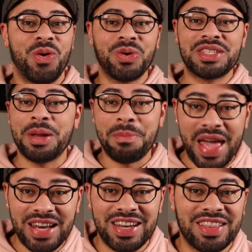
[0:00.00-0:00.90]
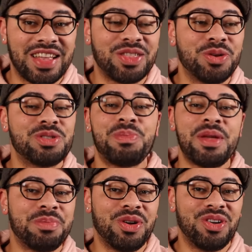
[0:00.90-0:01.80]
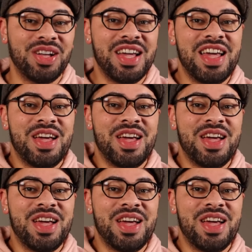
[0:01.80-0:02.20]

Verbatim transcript: or demanding that those people,